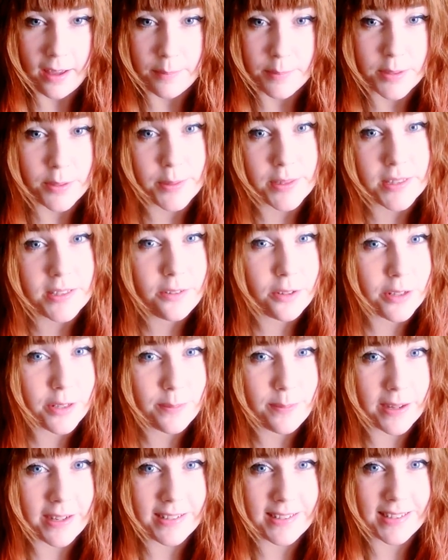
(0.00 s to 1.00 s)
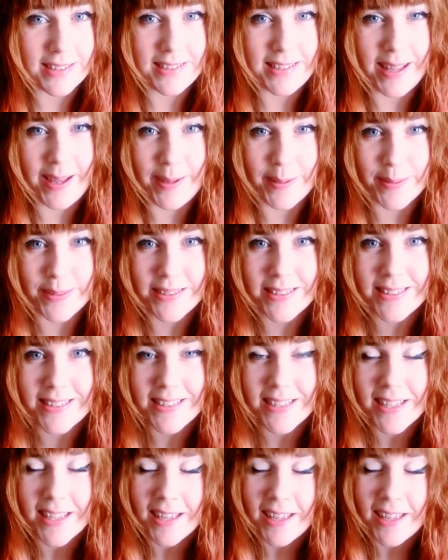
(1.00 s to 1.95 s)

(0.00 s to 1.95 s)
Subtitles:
so it's not as weird as it sounds.